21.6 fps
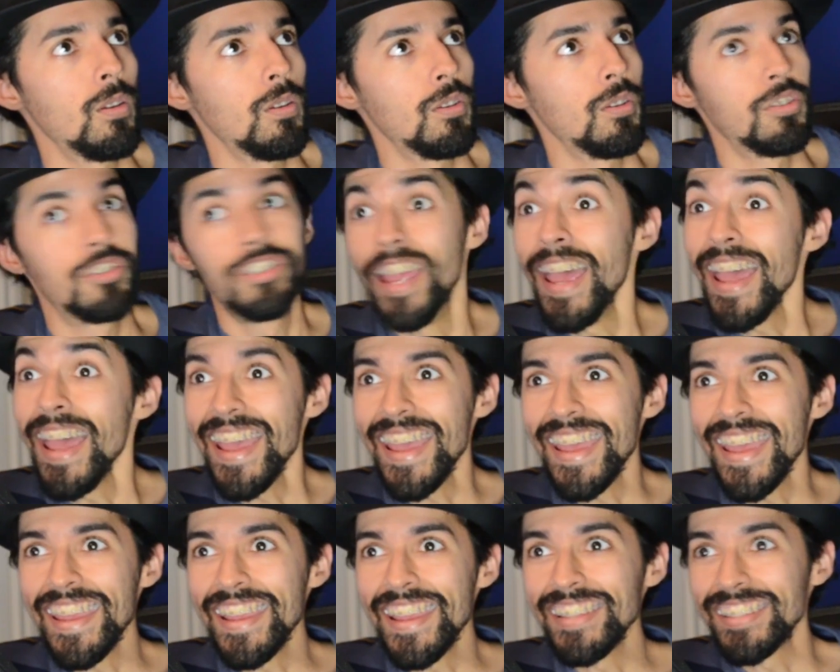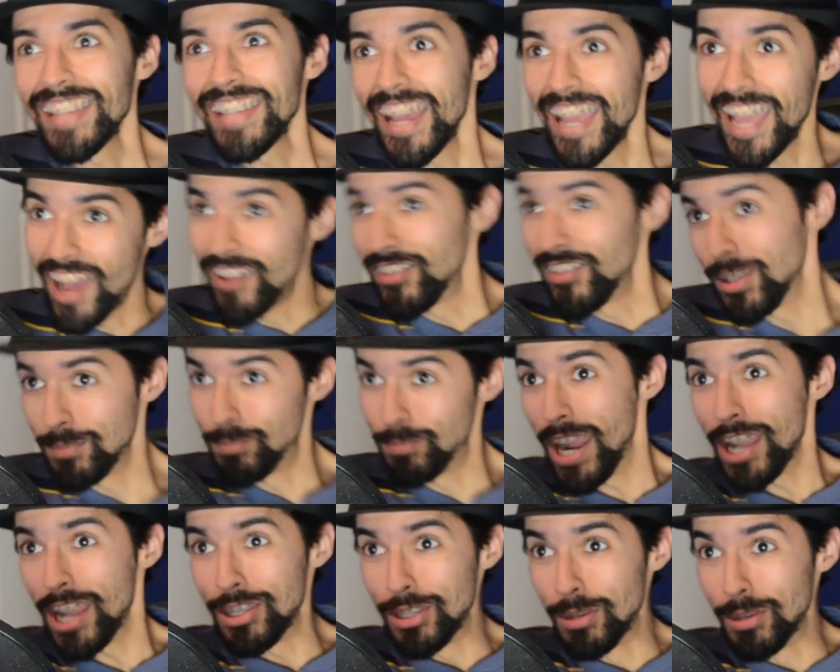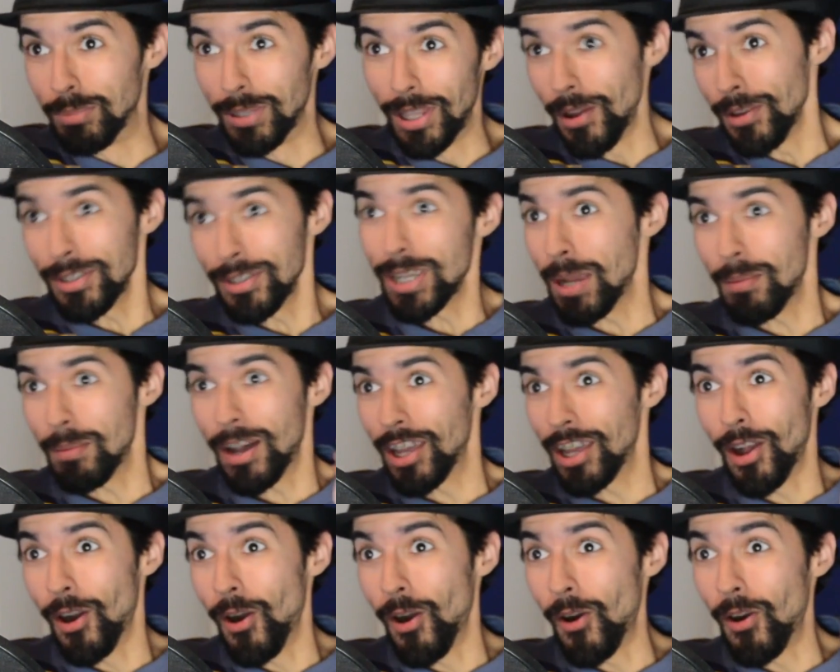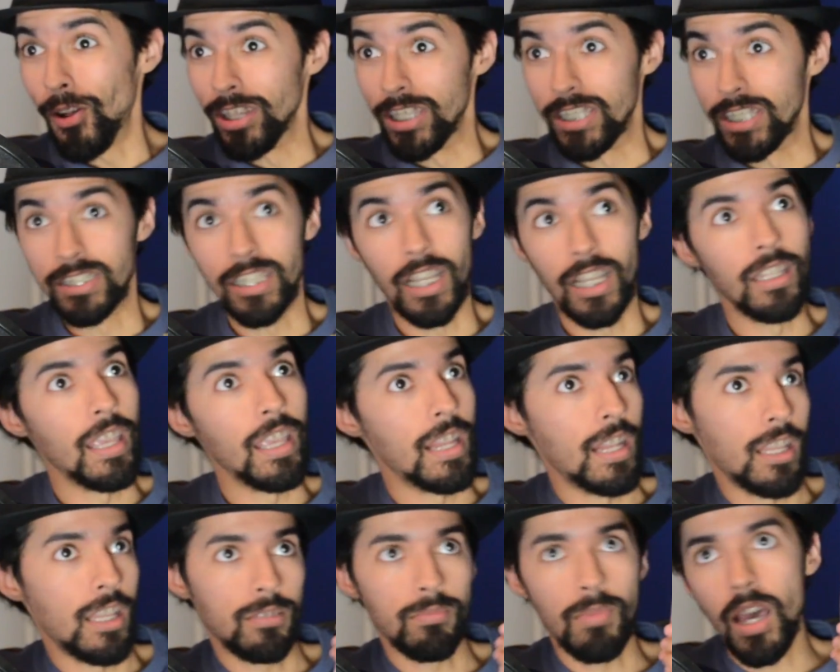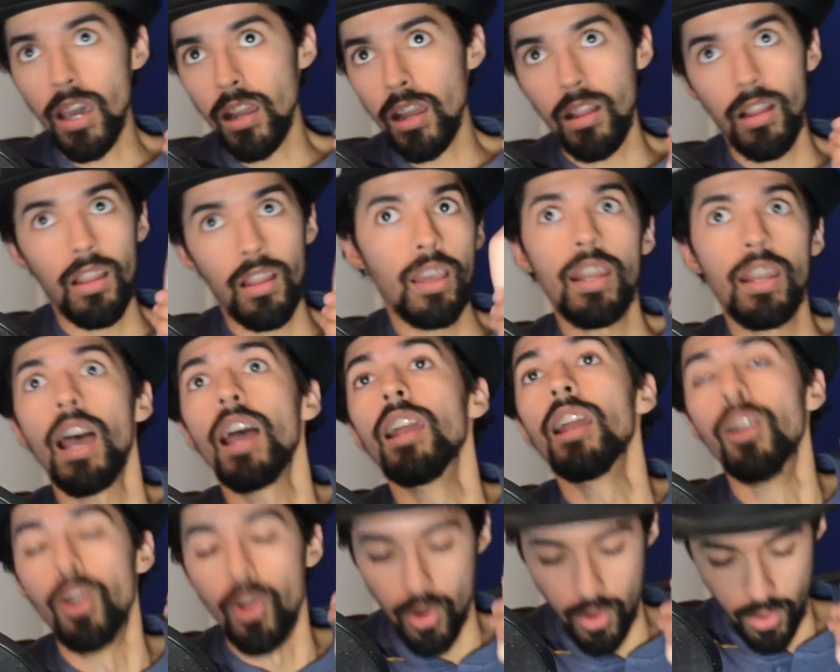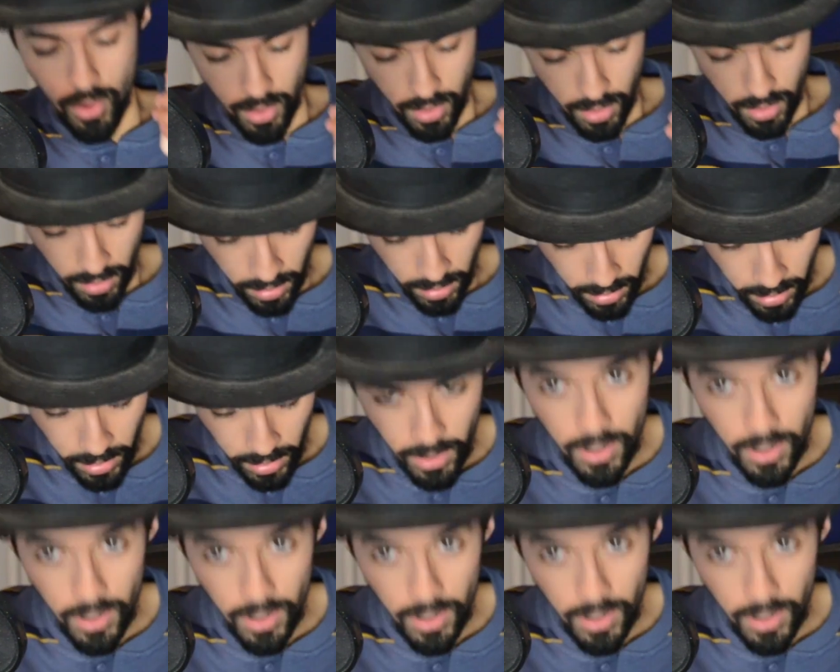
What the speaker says: Shades, I have the brand new blowjob on a hole. It's the latest model and I know